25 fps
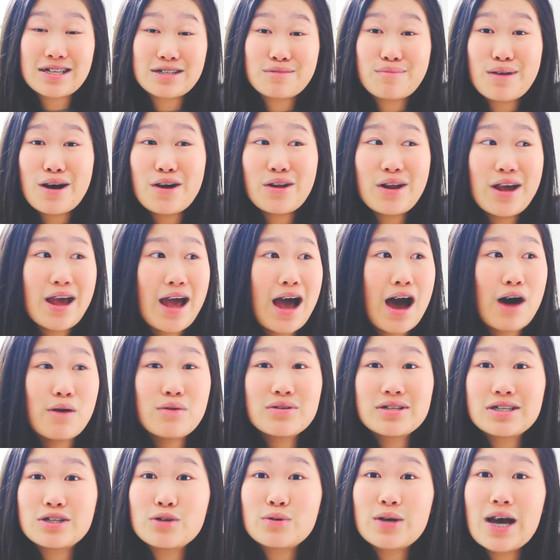That's about it. I
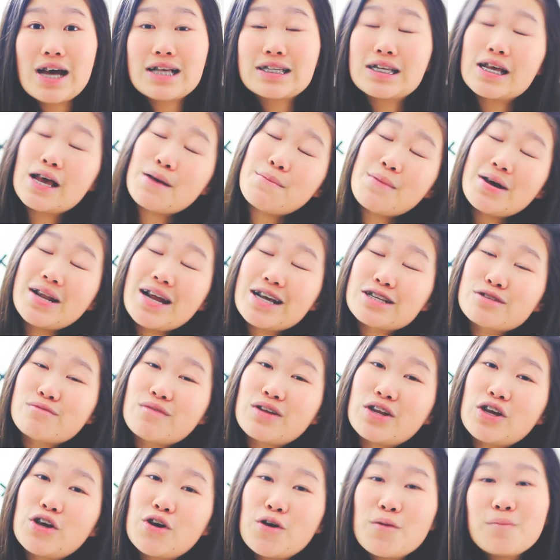will see you guys in my next
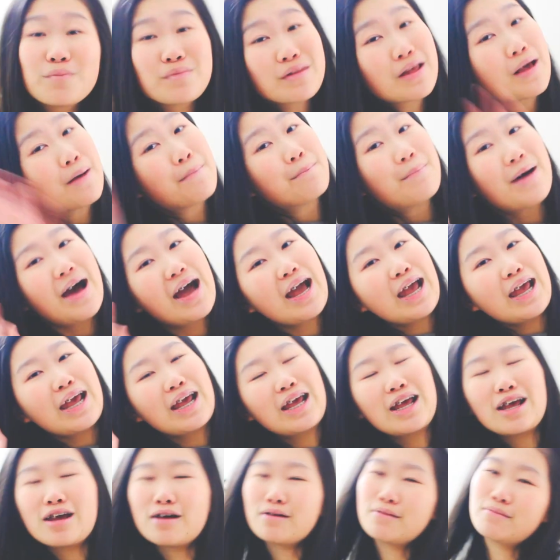video.
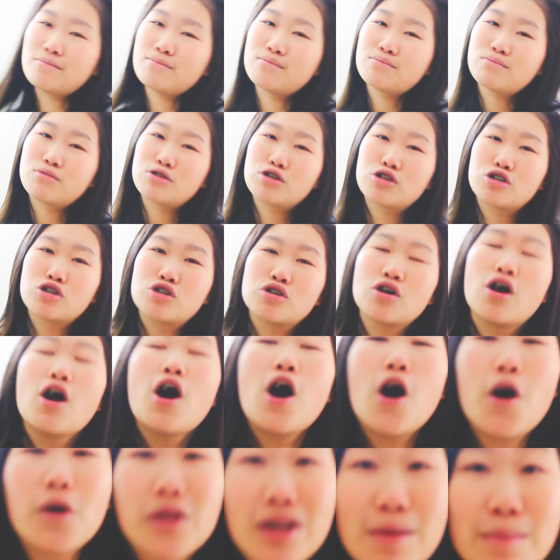Bye!
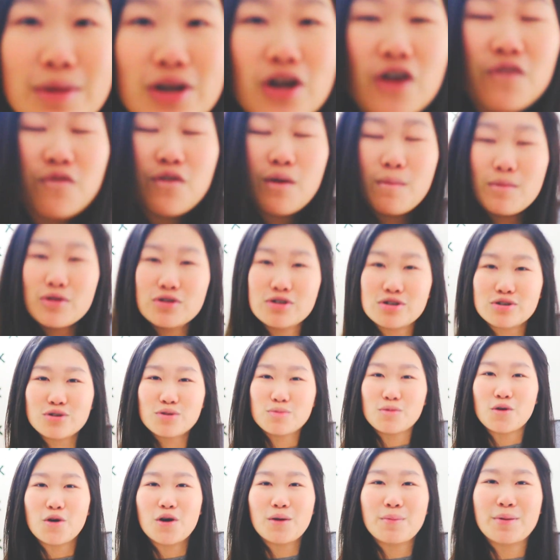Oh, let me know if you want me to
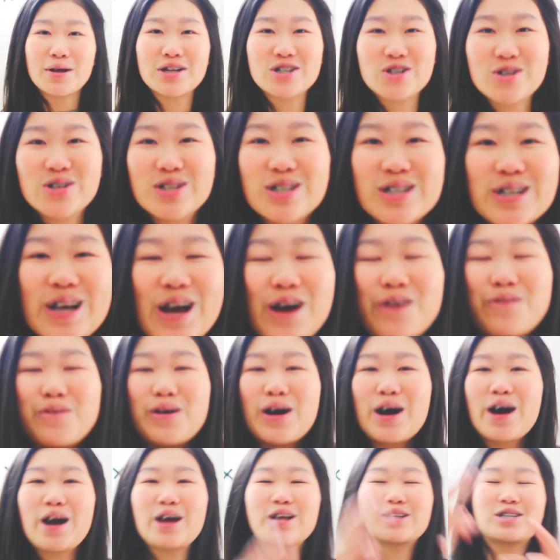do more Pinterest
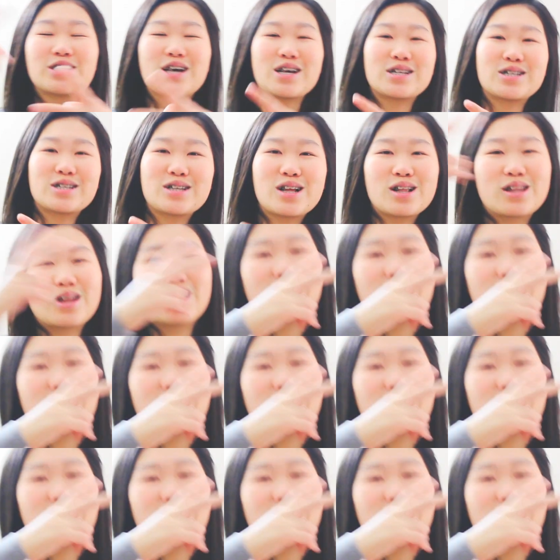DIY tested